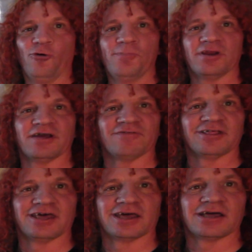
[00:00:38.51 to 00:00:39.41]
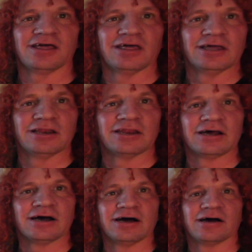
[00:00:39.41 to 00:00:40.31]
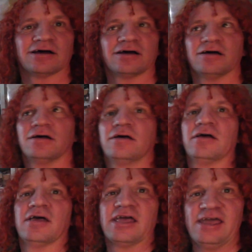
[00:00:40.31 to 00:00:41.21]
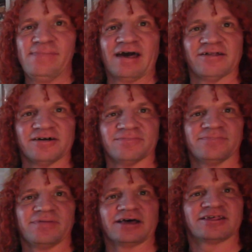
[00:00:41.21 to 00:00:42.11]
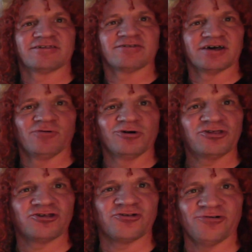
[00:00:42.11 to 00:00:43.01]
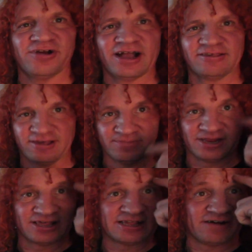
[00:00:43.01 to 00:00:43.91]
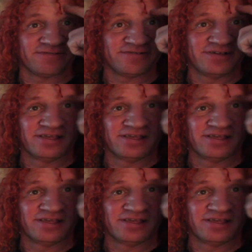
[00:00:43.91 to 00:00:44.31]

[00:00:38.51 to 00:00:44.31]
opened everything and uh, emailed them, I says, uh, "What's the story on some of this stuff?"